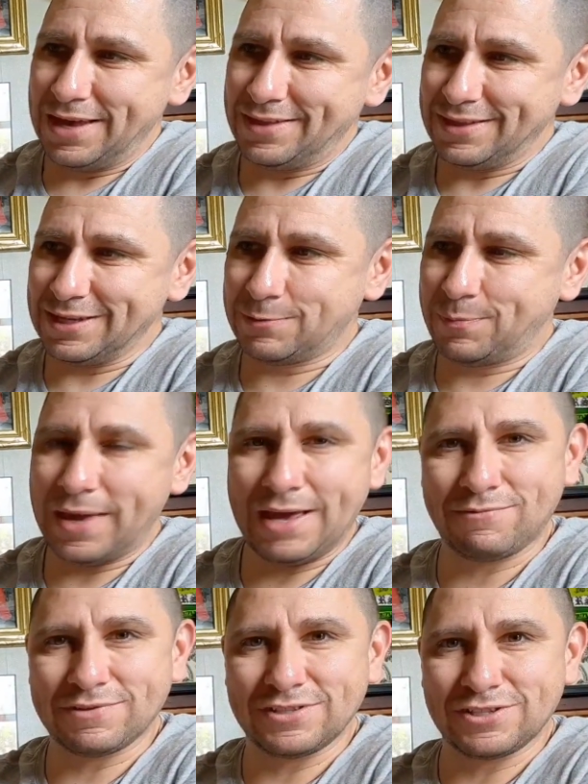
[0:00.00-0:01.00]
this
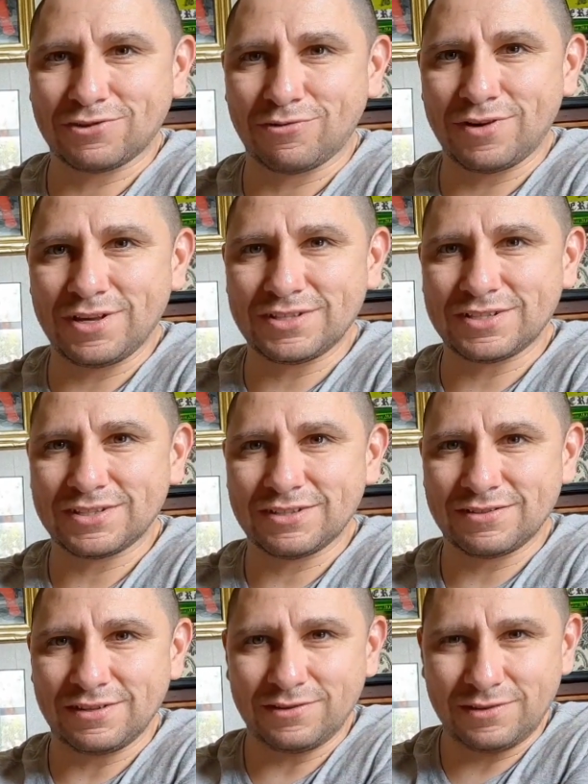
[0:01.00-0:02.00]
peg was notorious.
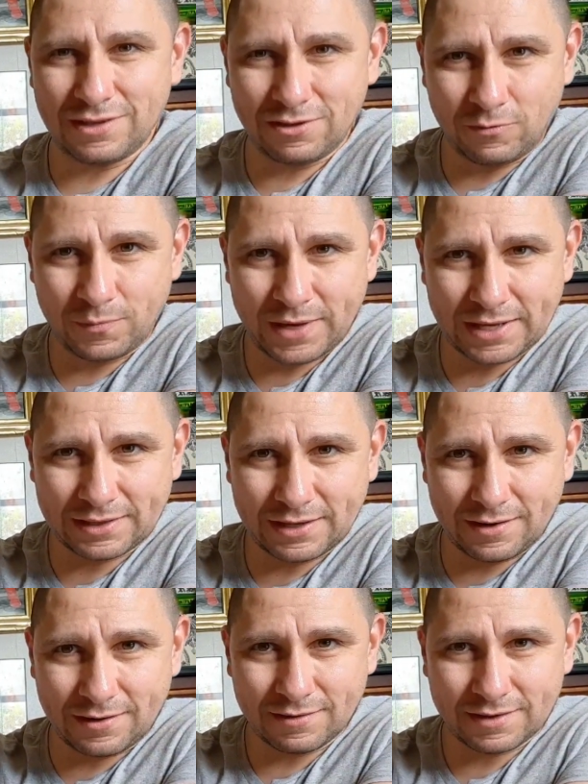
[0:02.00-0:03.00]
There's a little peg
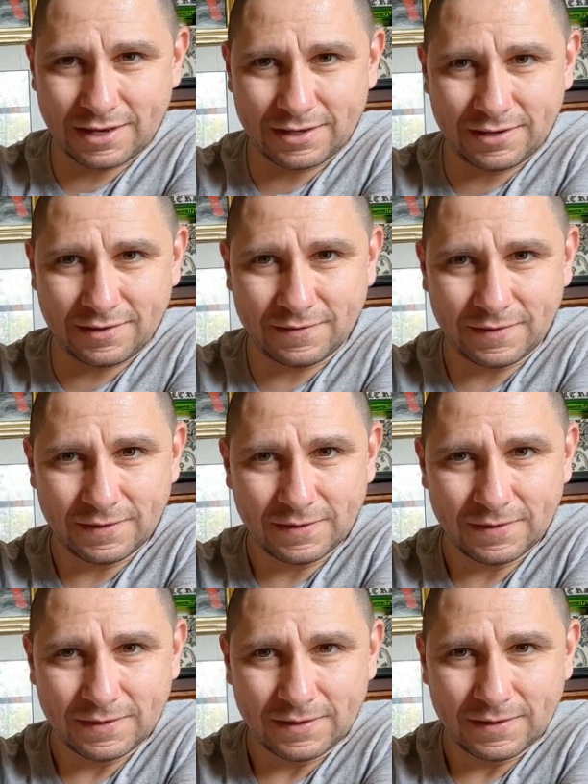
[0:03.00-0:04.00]
there, kind of
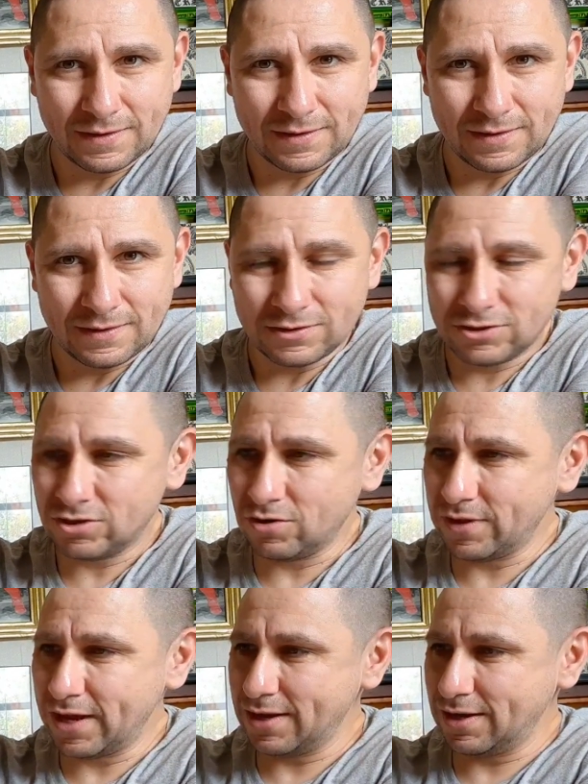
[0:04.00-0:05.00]

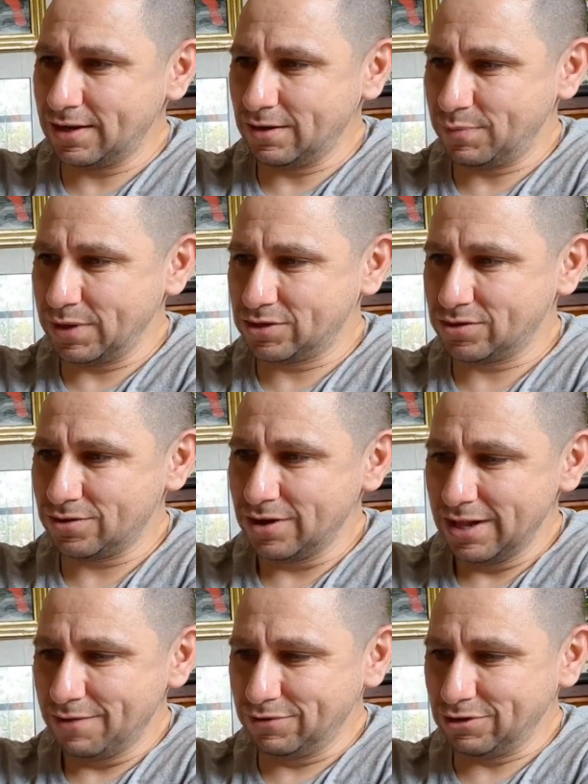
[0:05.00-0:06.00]
show that in a picture.
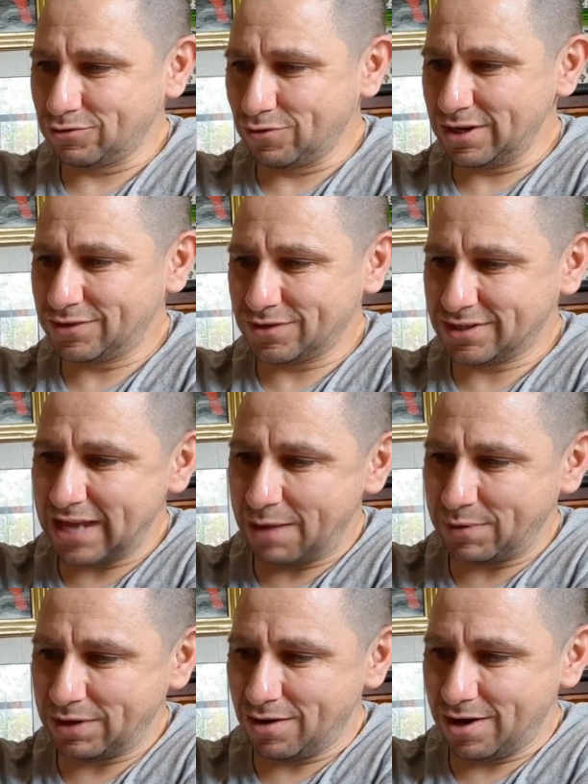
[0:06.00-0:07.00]
Notorious for
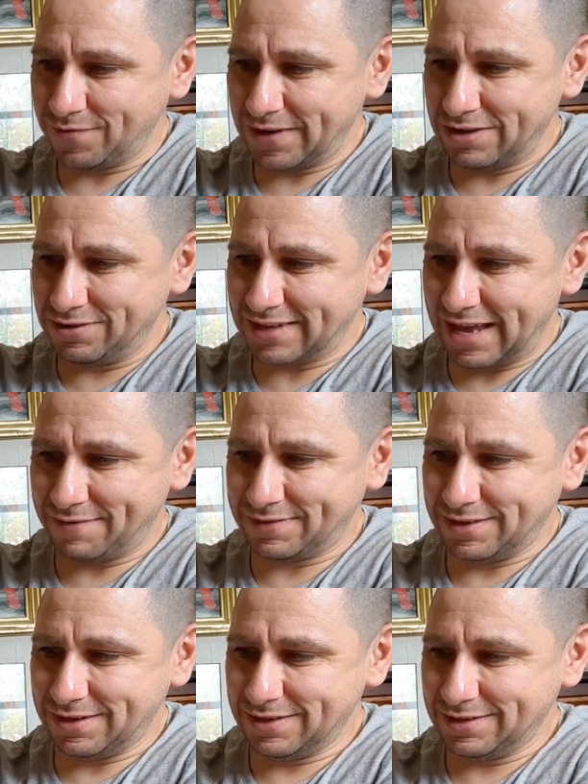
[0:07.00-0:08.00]
snapping off, and I used to have
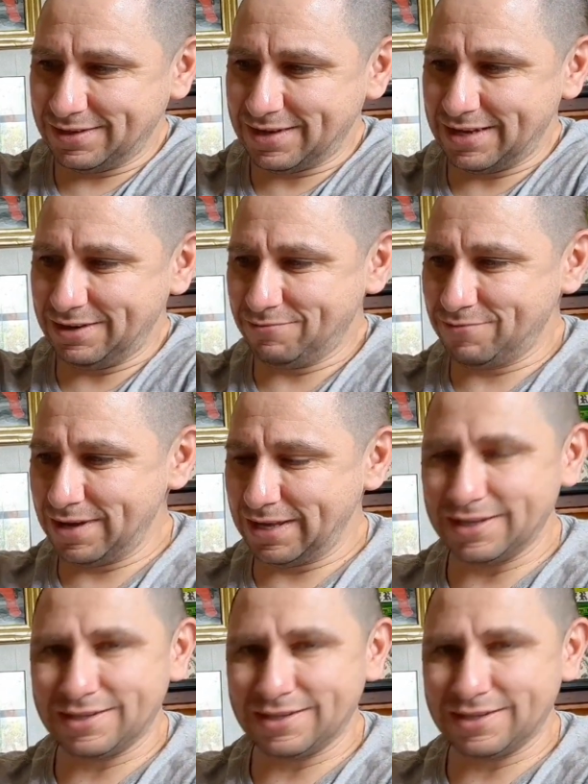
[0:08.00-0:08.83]
to kind of rig